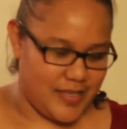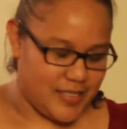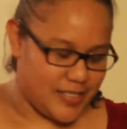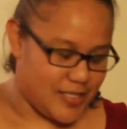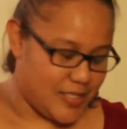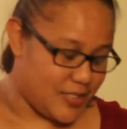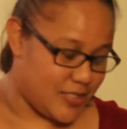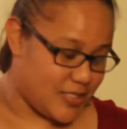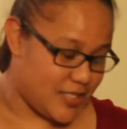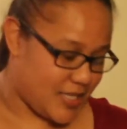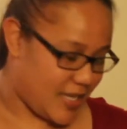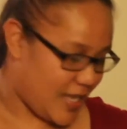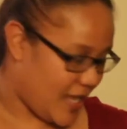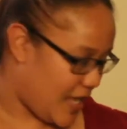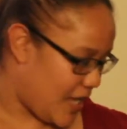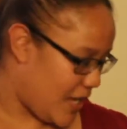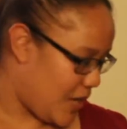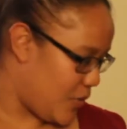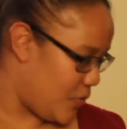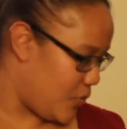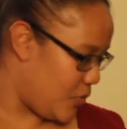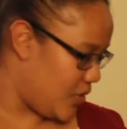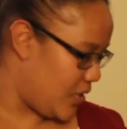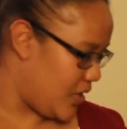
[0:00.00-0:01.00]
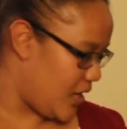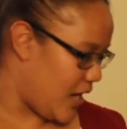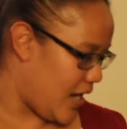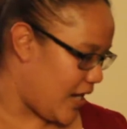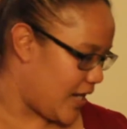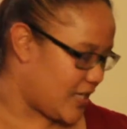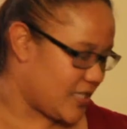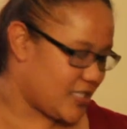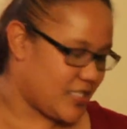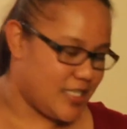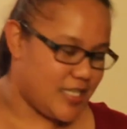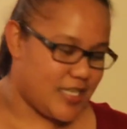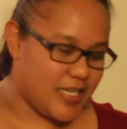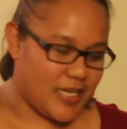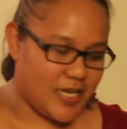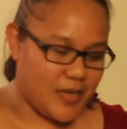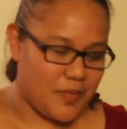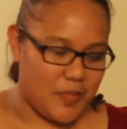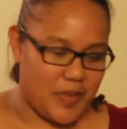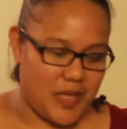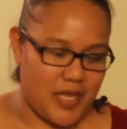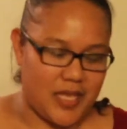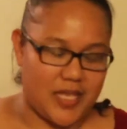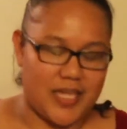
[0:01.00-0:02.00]
So today we're actually going
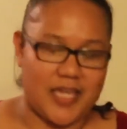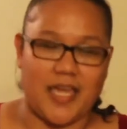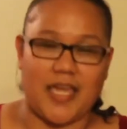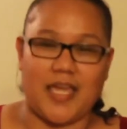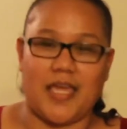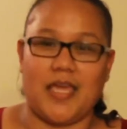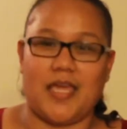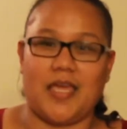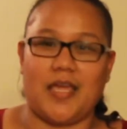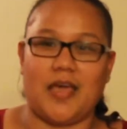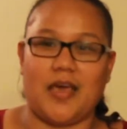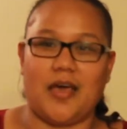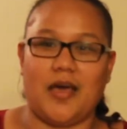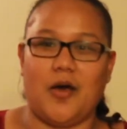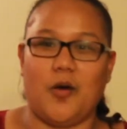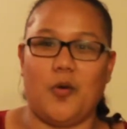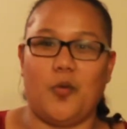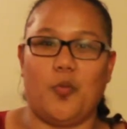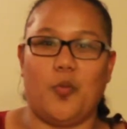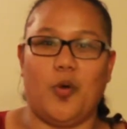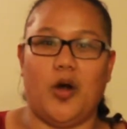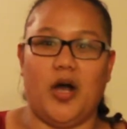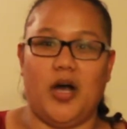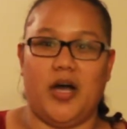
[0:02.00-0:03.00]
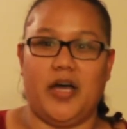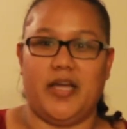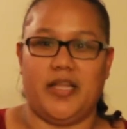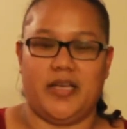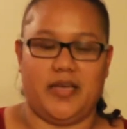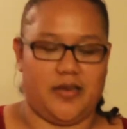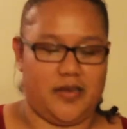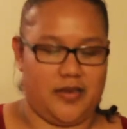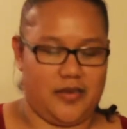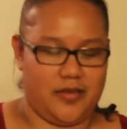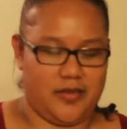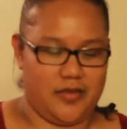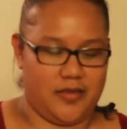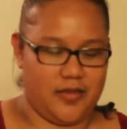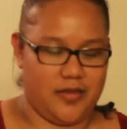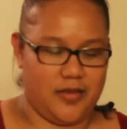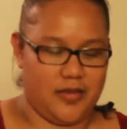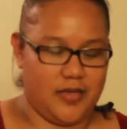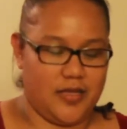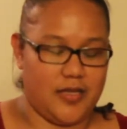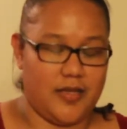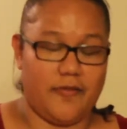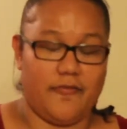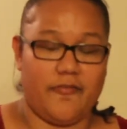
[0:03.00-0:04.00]
to make a wand,
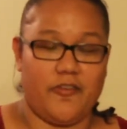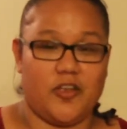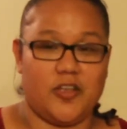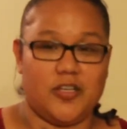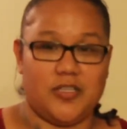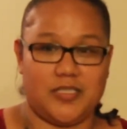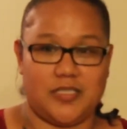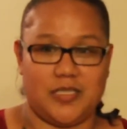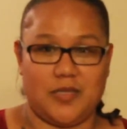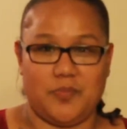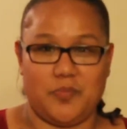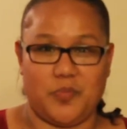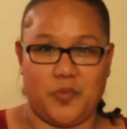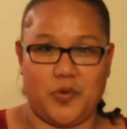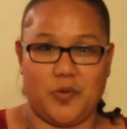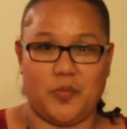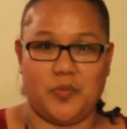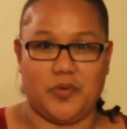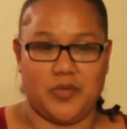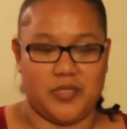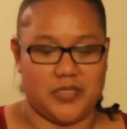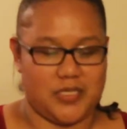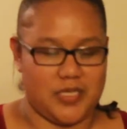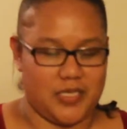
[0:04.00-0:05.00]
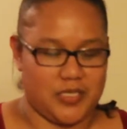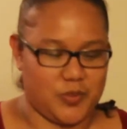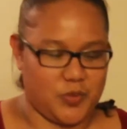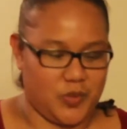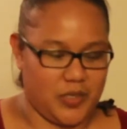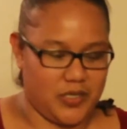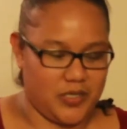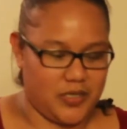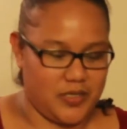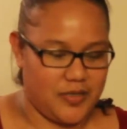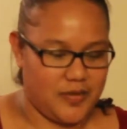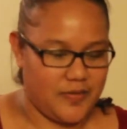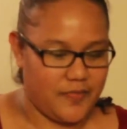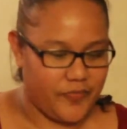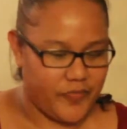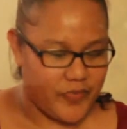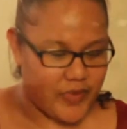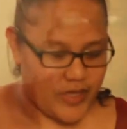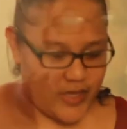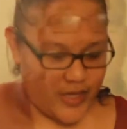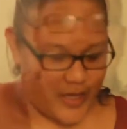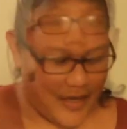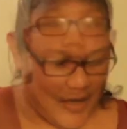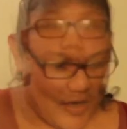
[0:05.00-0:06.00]
a very simple princess wand.
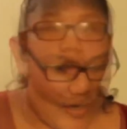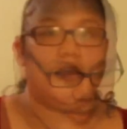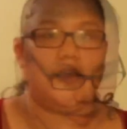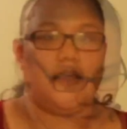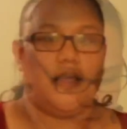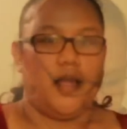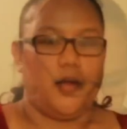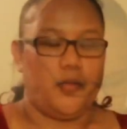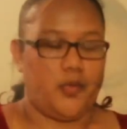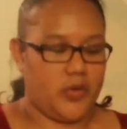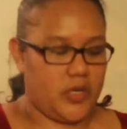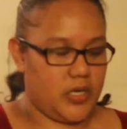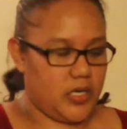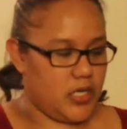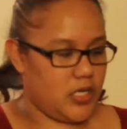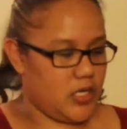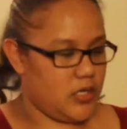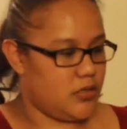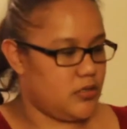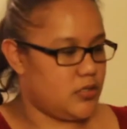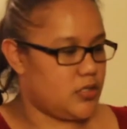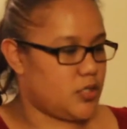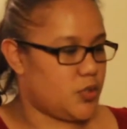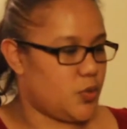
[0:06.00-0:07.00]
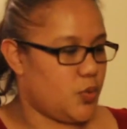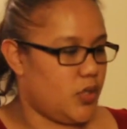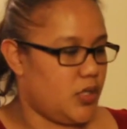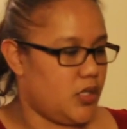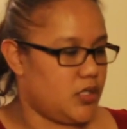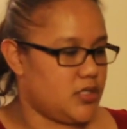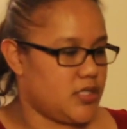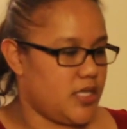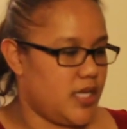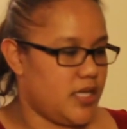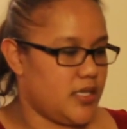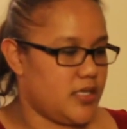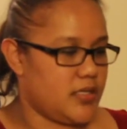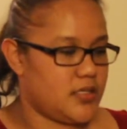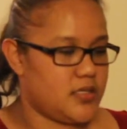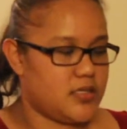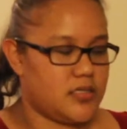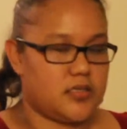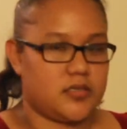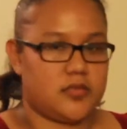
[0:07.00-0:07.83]
And we're going to use Qualtex.